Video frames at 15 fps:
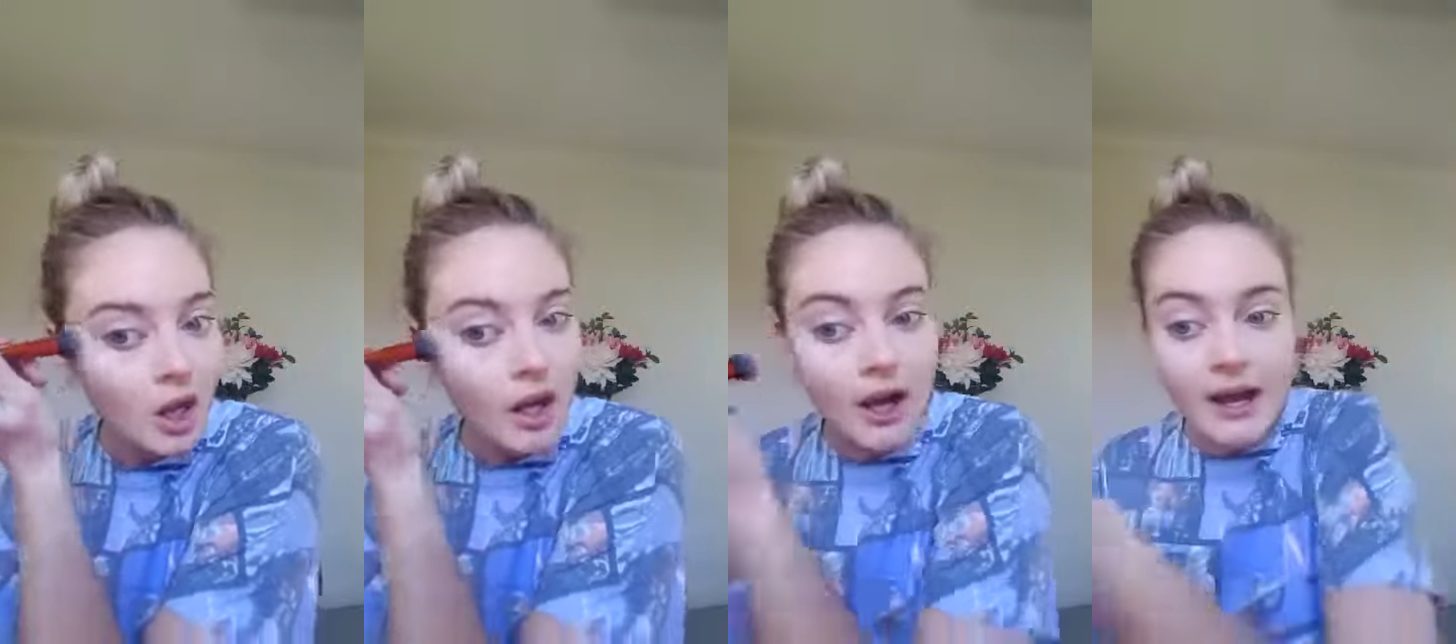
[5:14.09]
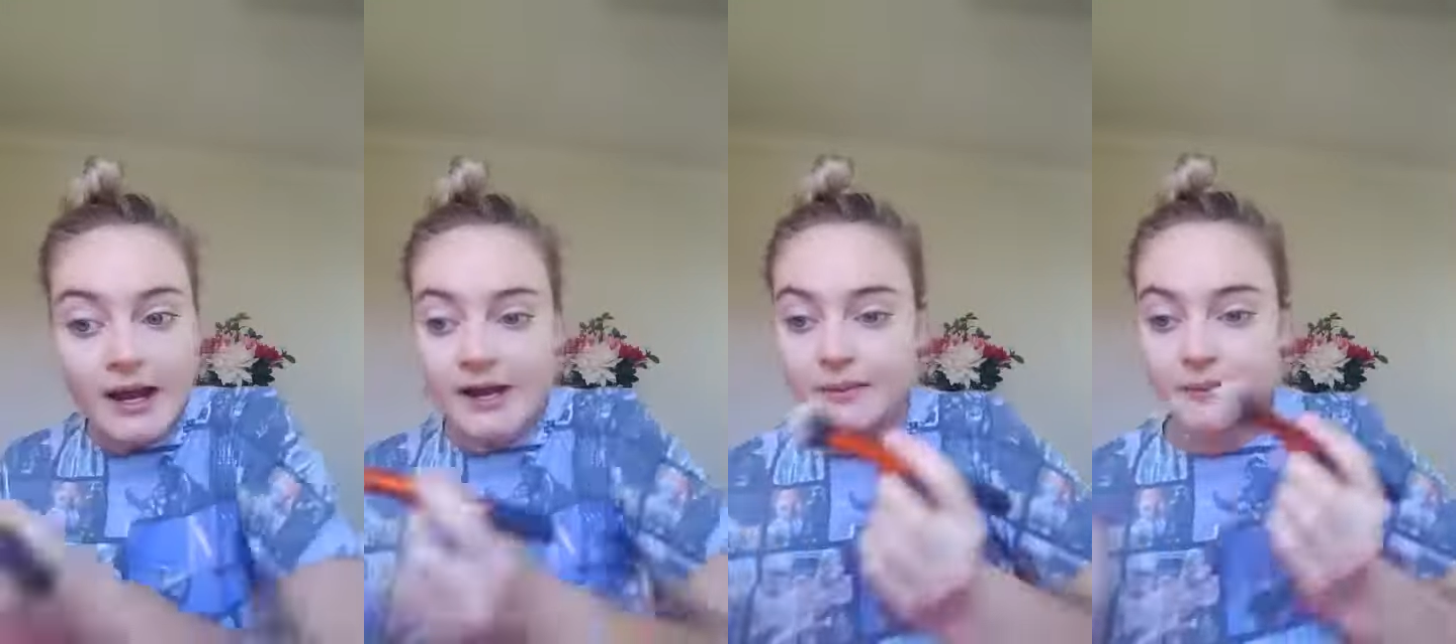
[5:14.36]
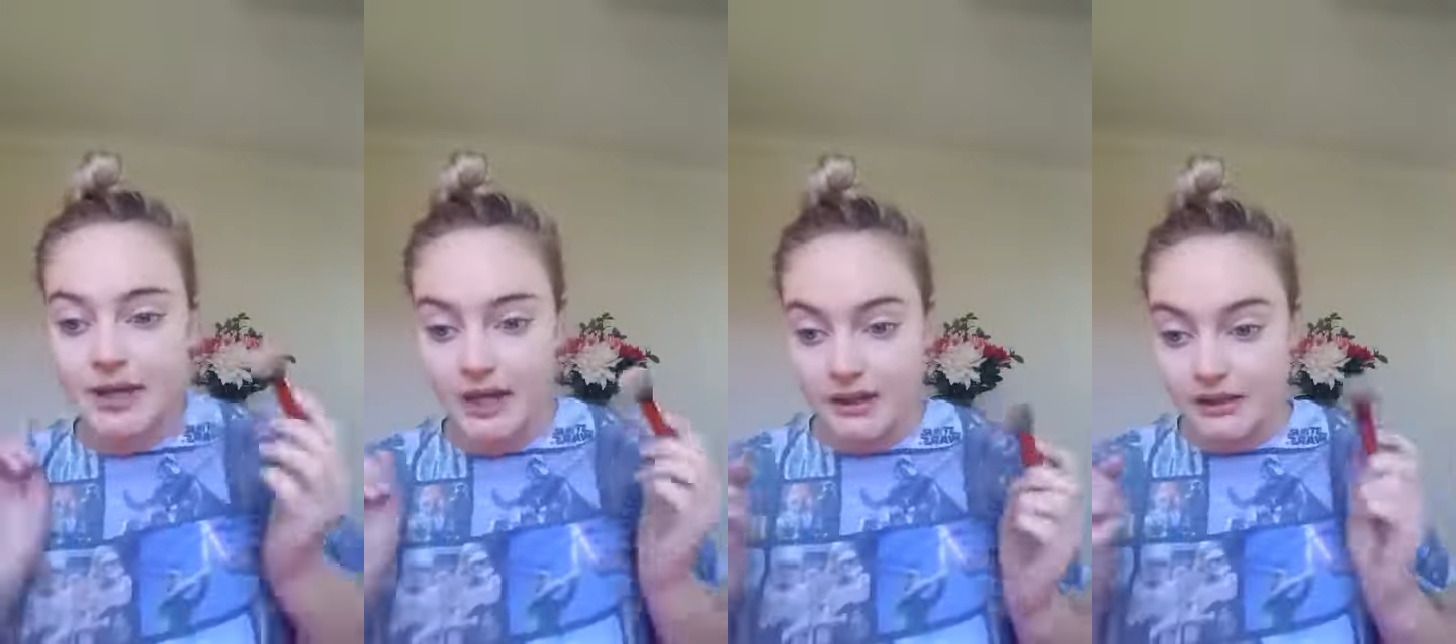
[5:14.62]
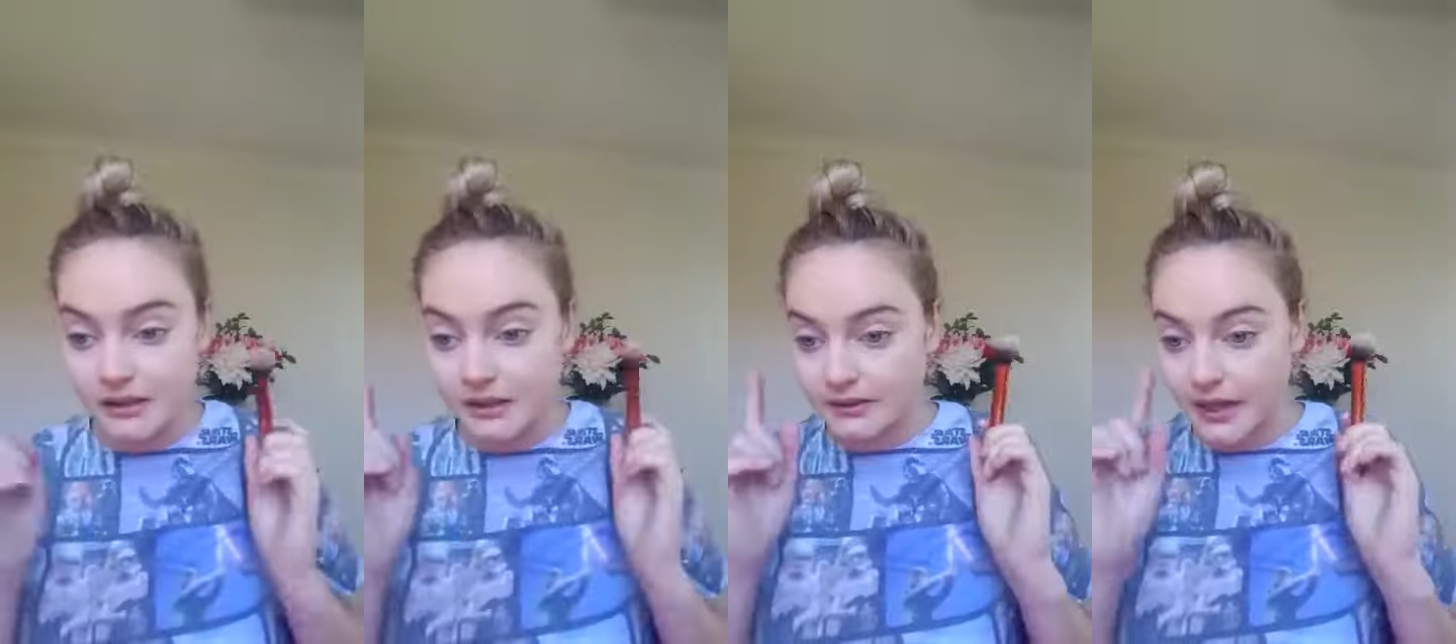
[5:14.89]
I am
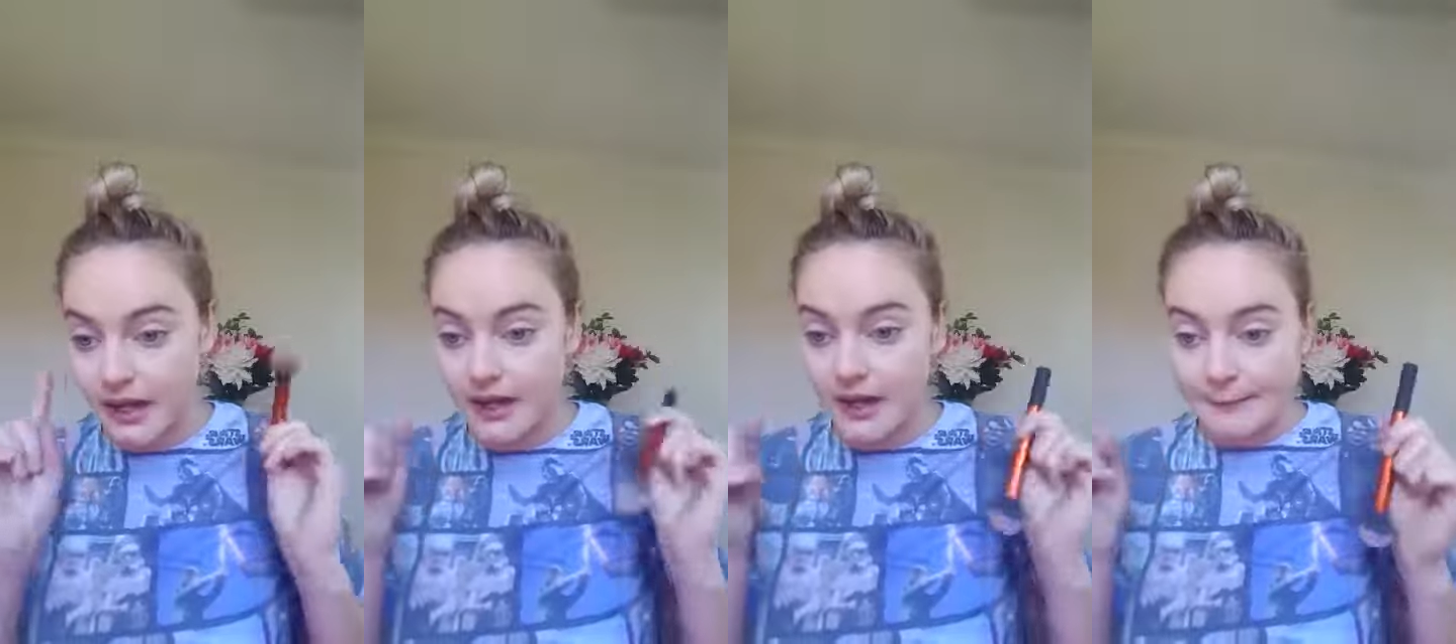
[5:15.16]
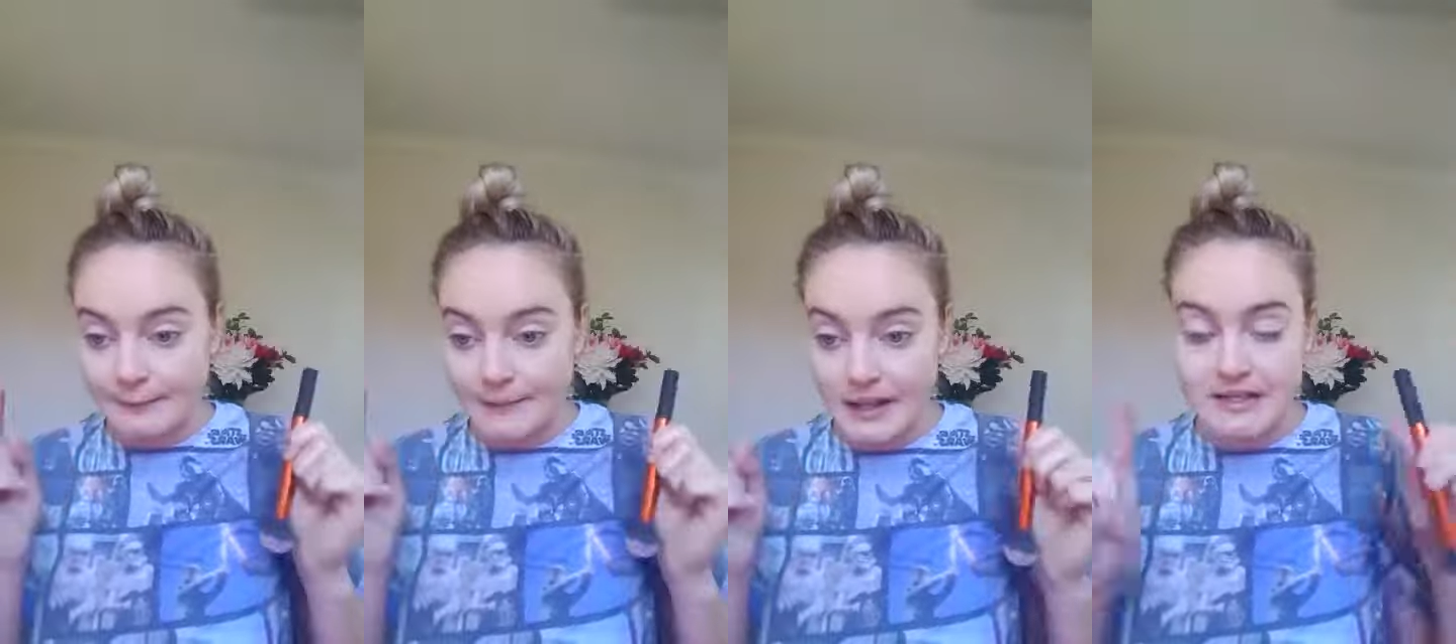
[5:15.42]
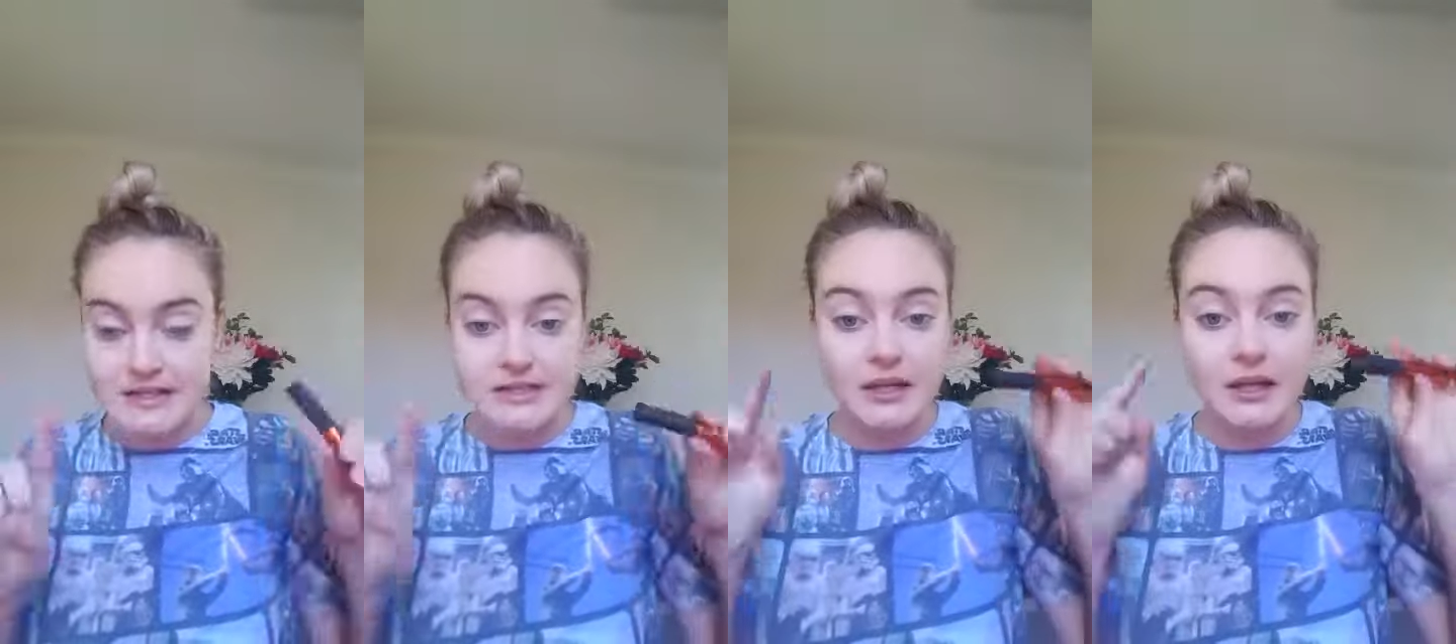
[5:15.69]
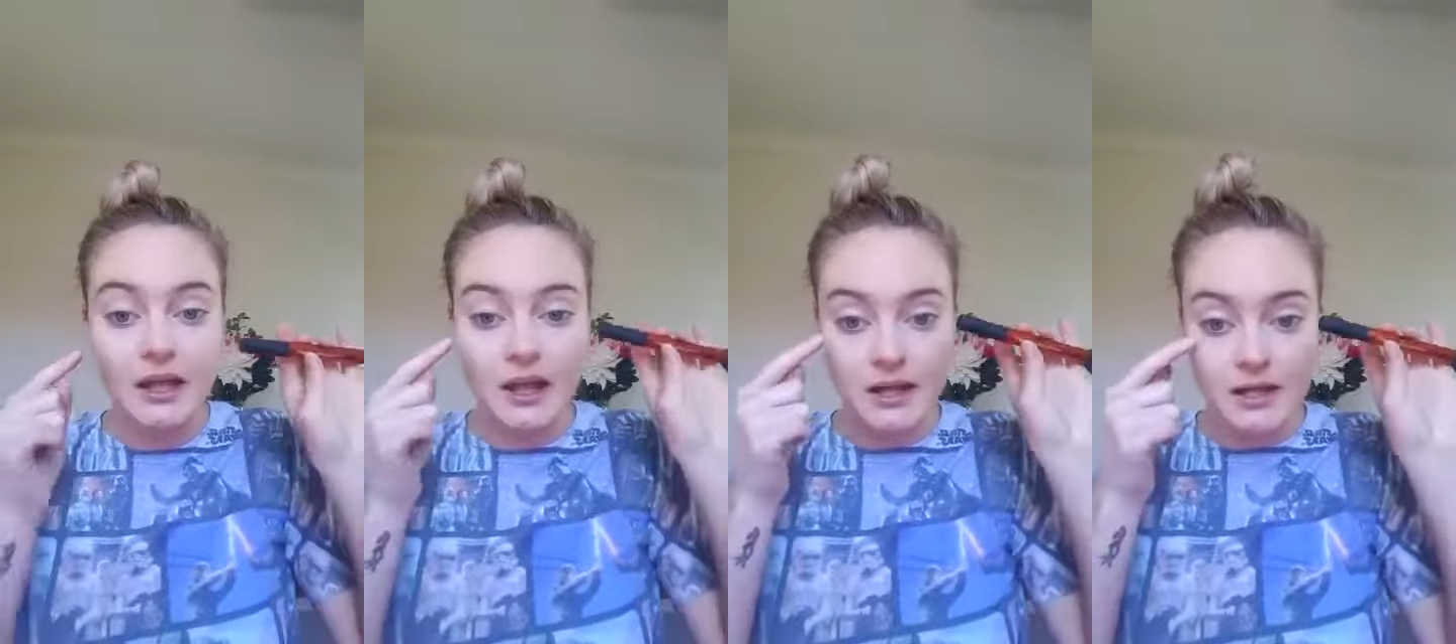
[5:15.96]
getting that amazing